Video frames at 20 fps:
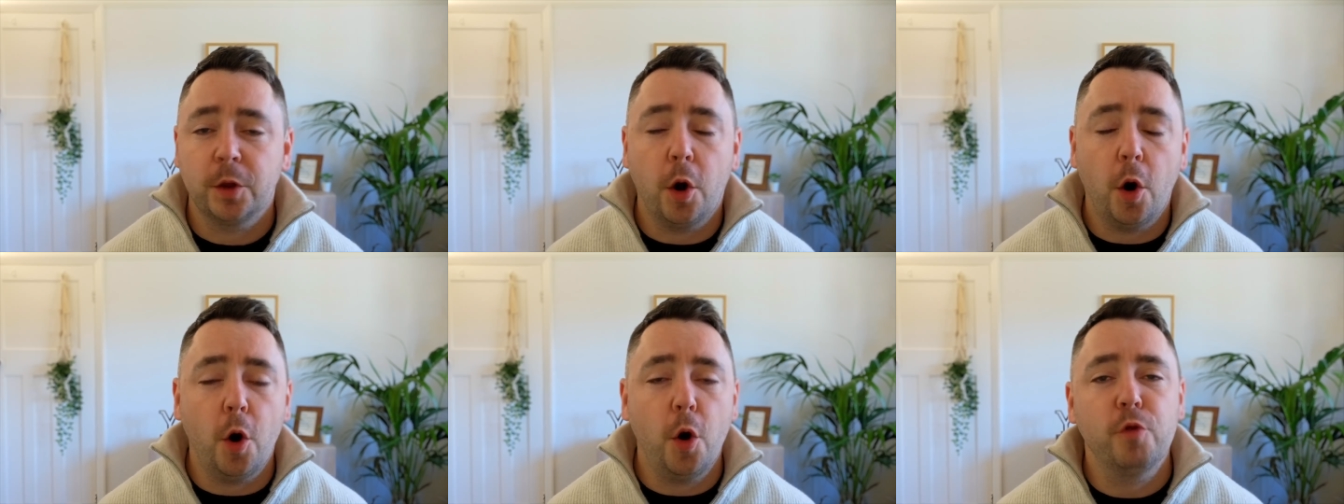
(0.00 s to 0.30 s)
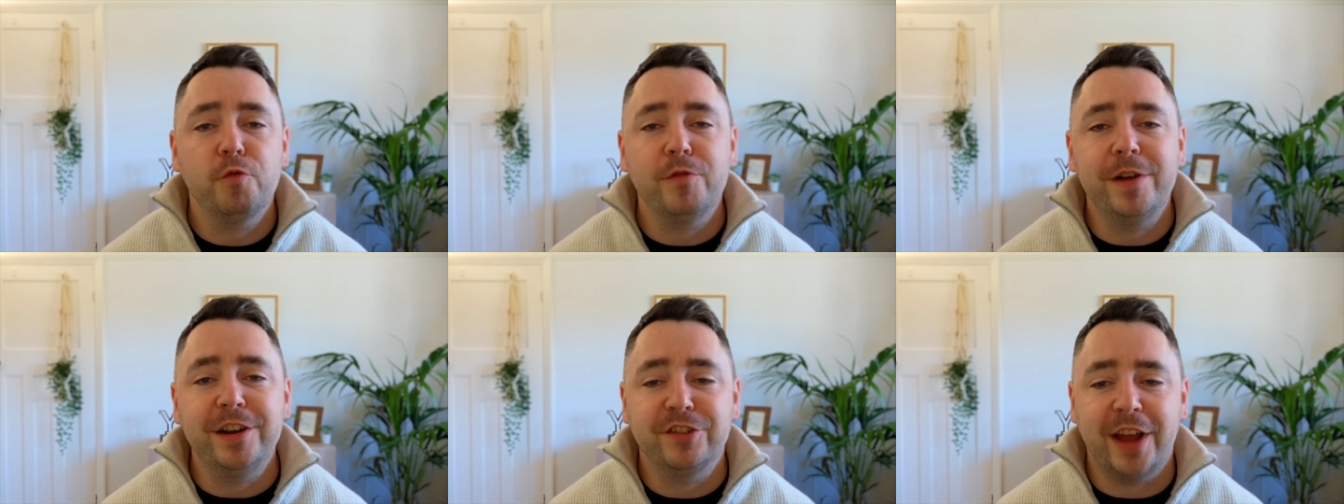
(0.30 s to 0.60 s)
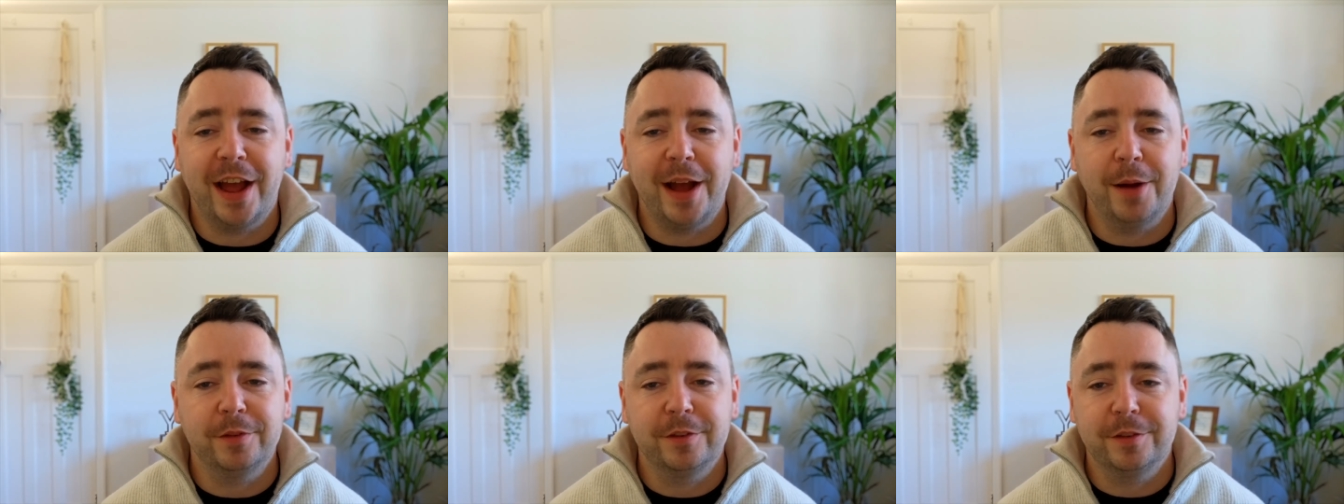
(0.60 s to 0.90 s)
or reach
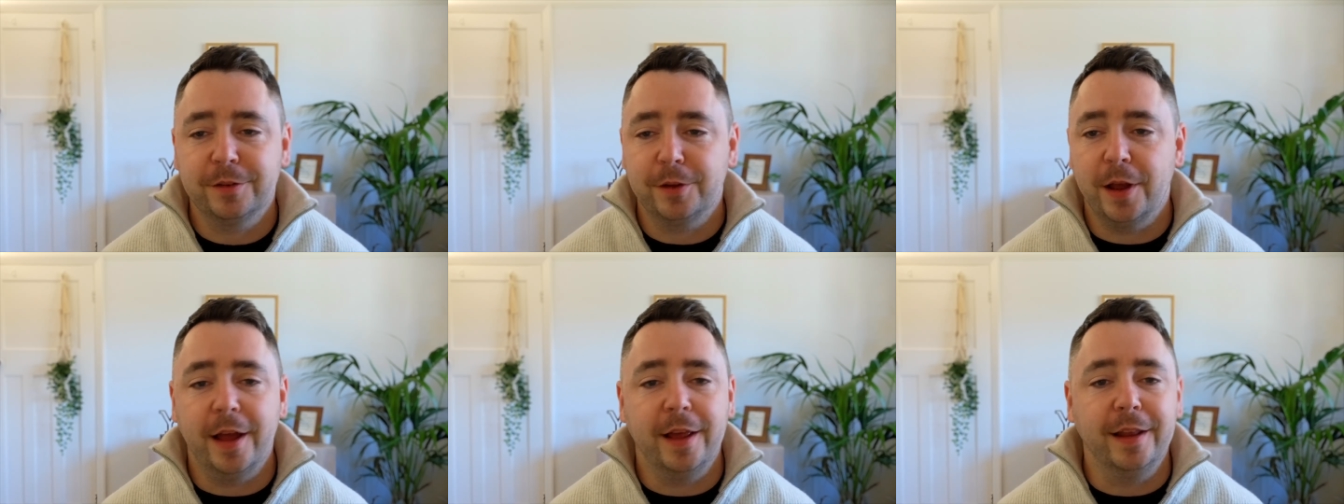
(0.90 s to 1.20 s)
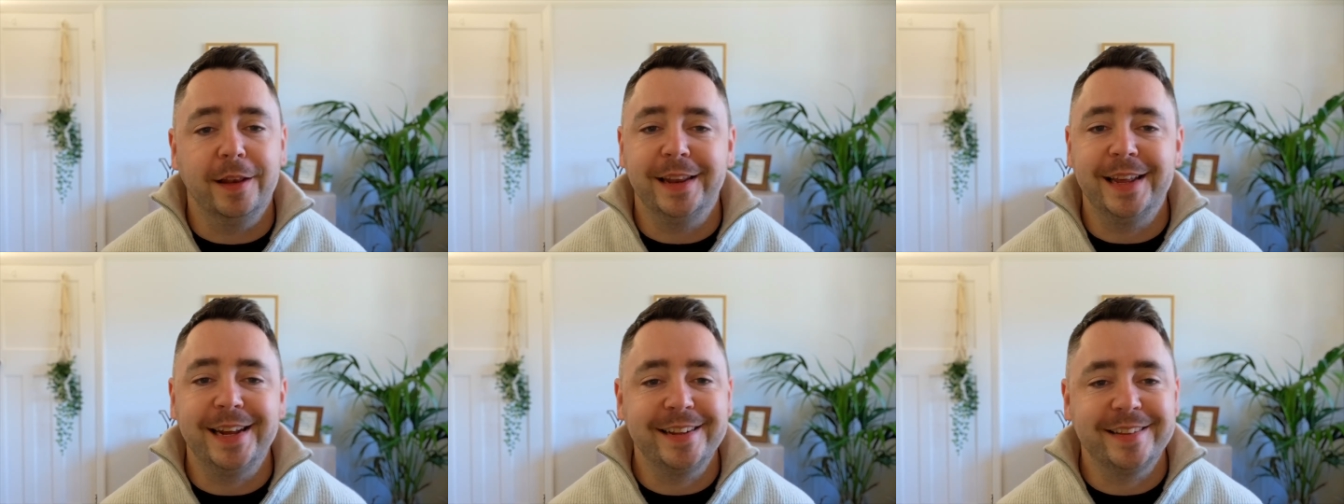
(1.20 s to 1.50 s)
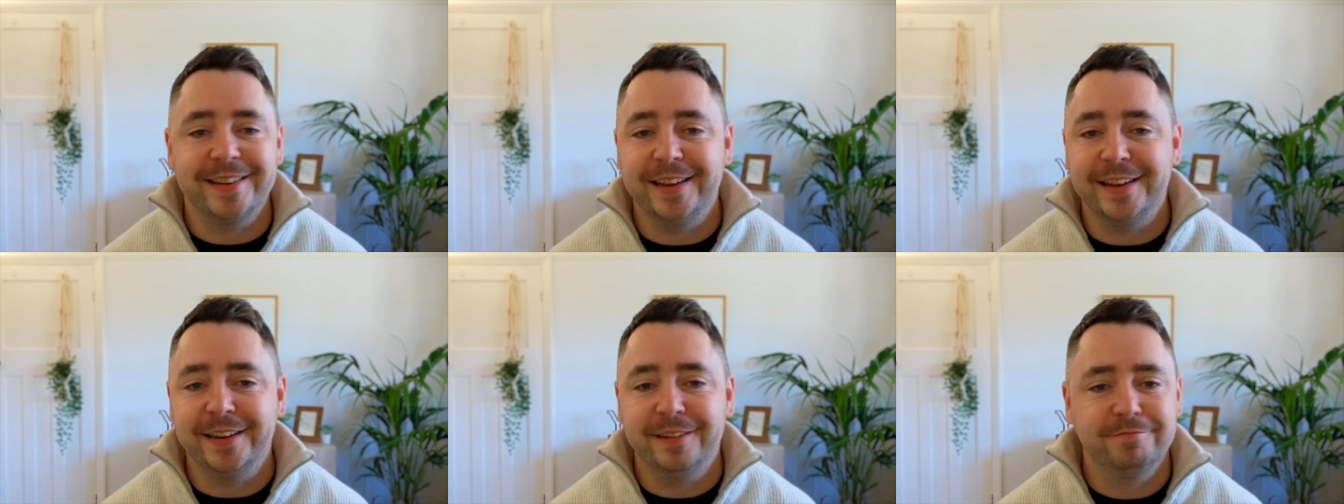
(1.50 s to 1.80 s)
out at
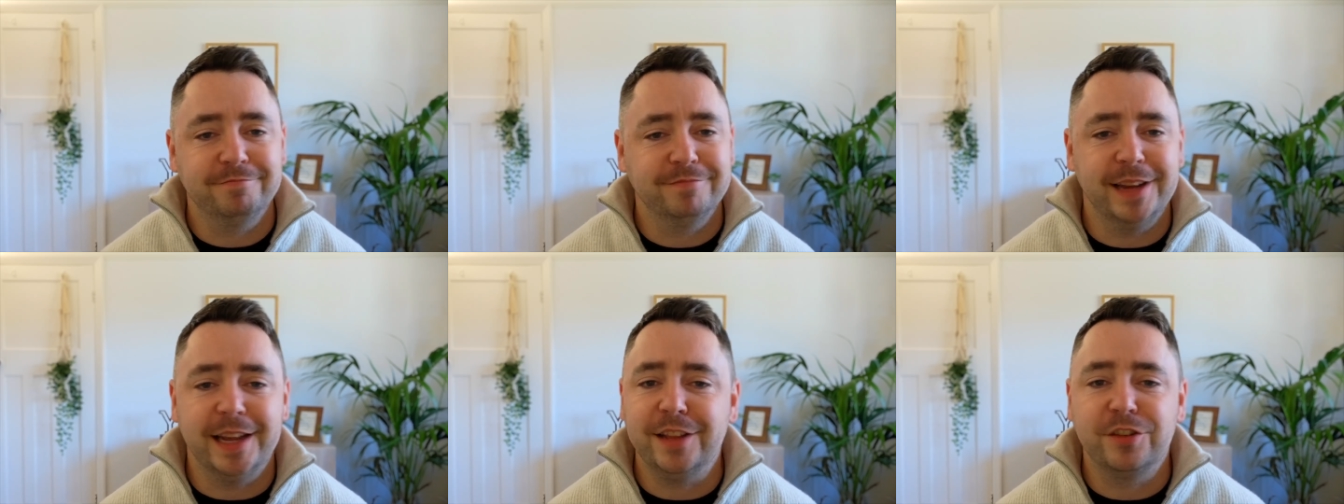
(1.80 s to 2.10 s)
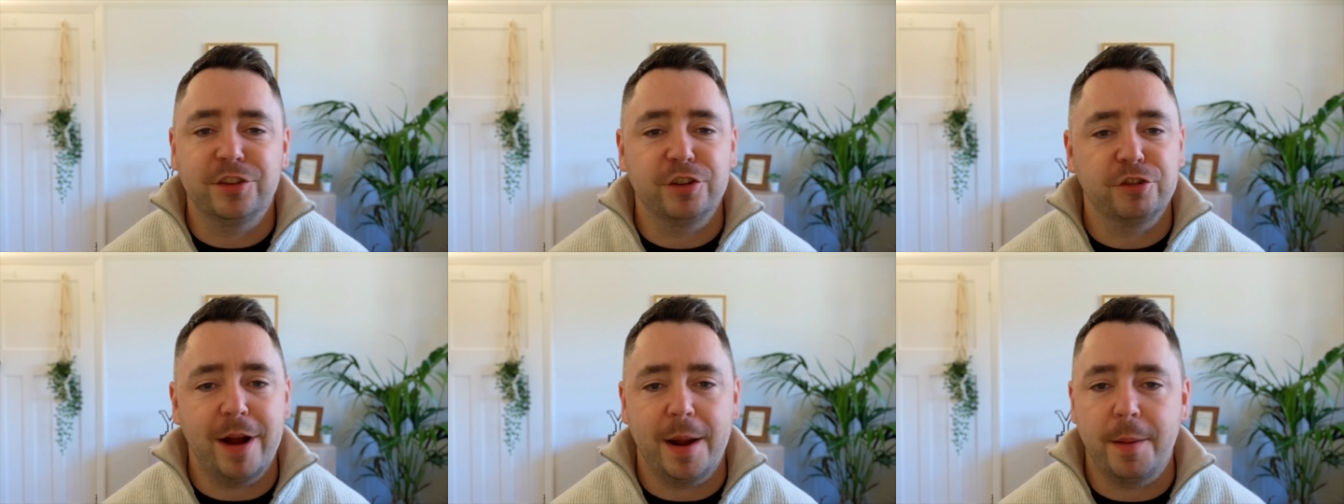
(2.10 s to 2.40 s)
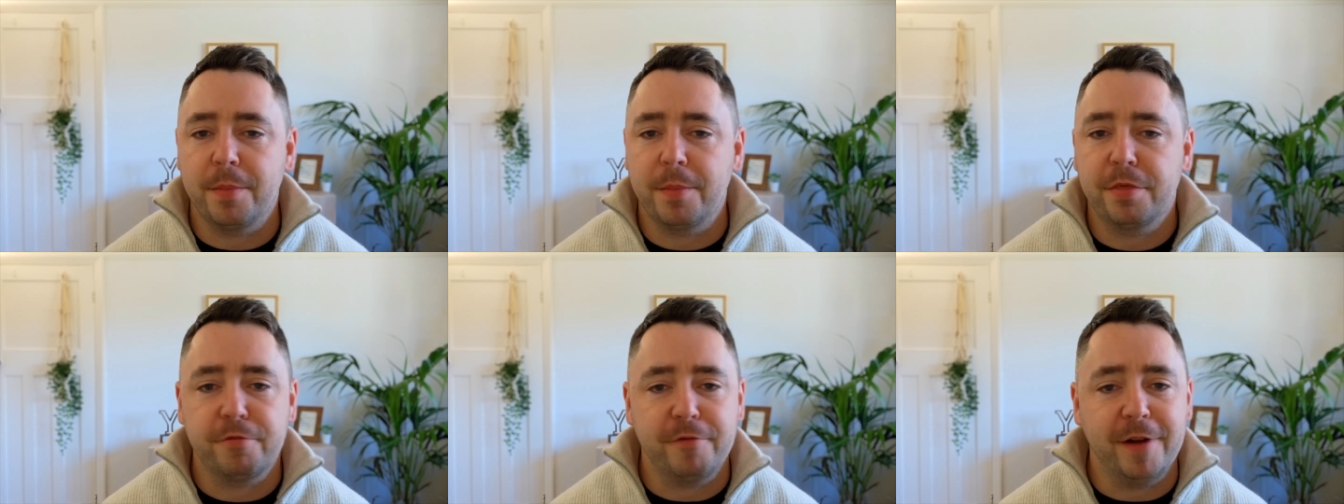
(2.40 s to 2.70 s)
LinkedIn,
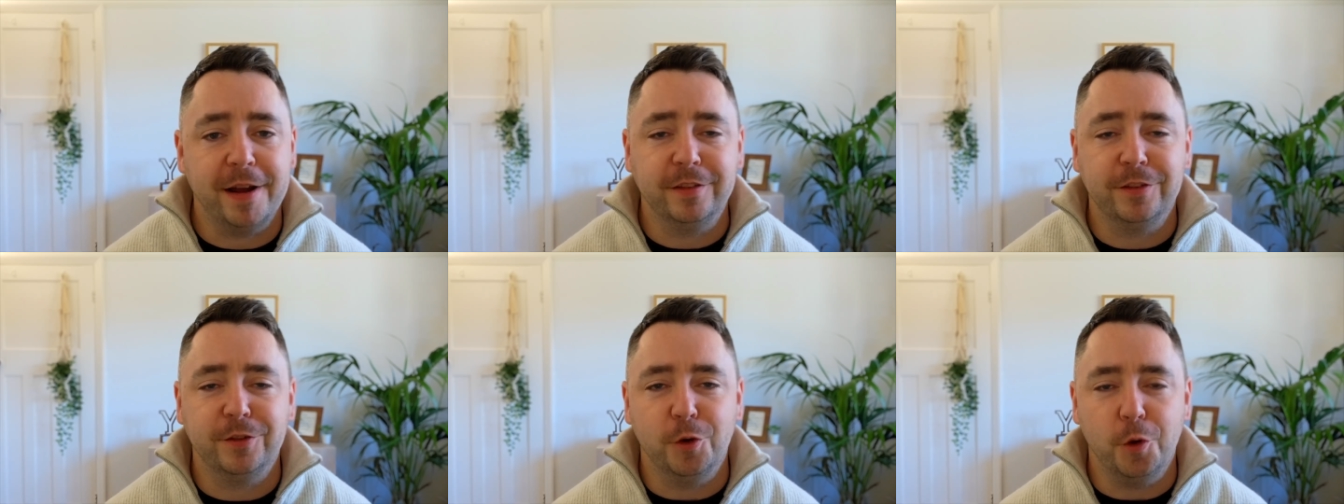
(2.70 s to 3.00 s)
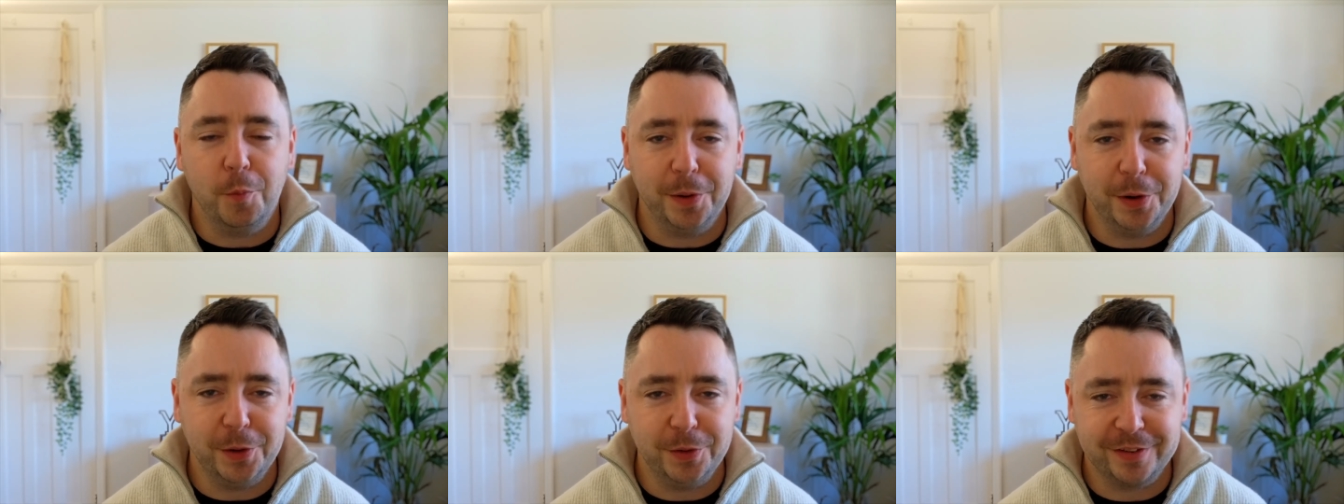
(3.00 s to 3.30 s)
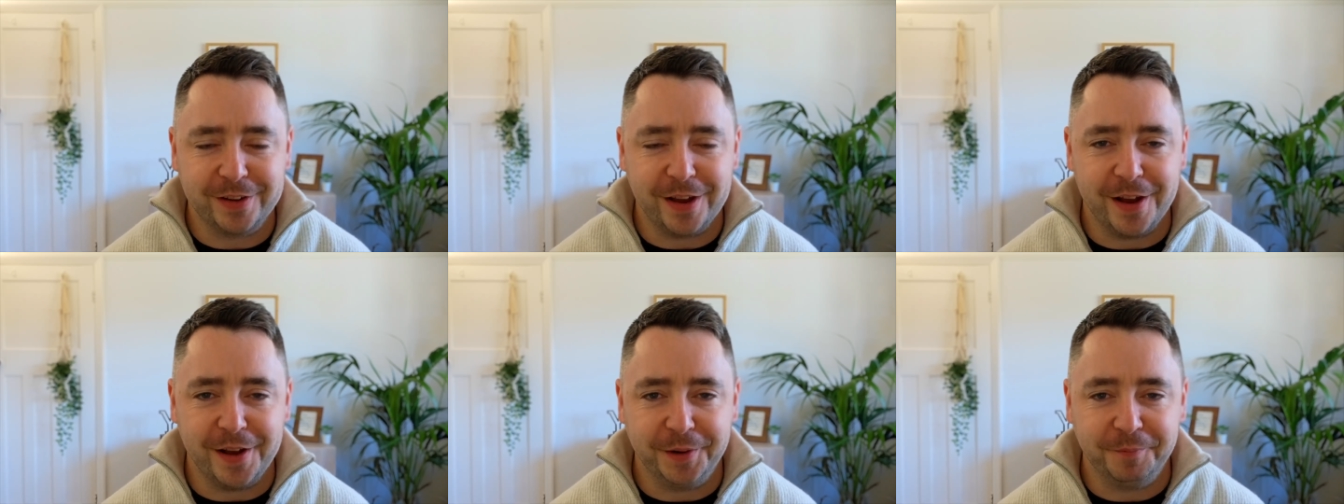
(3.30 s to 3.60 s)
Instagram, Threads, or Blue
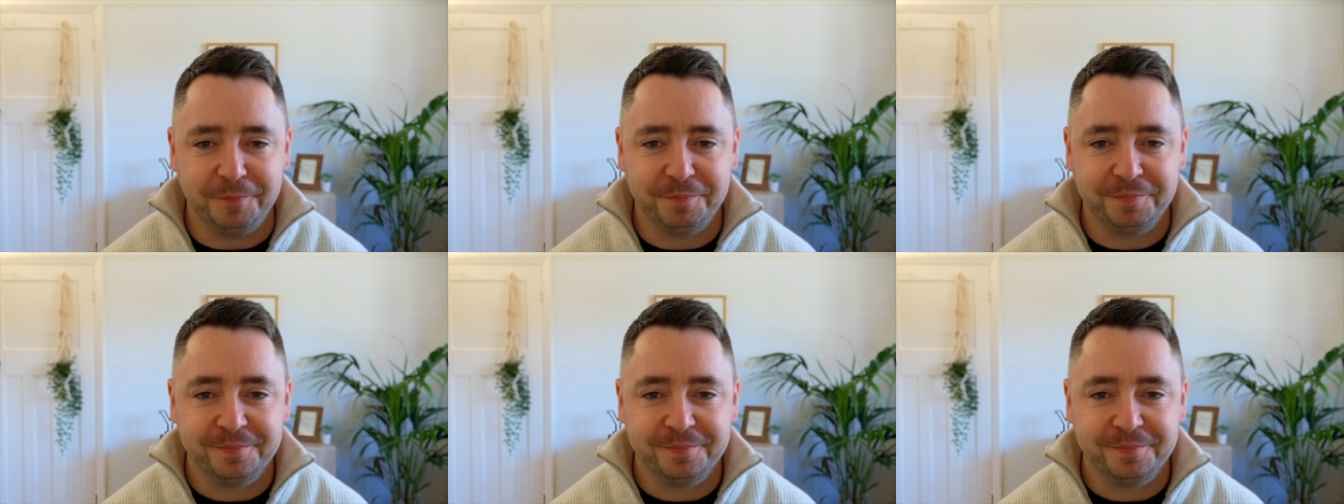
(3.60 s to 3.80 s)
Sky.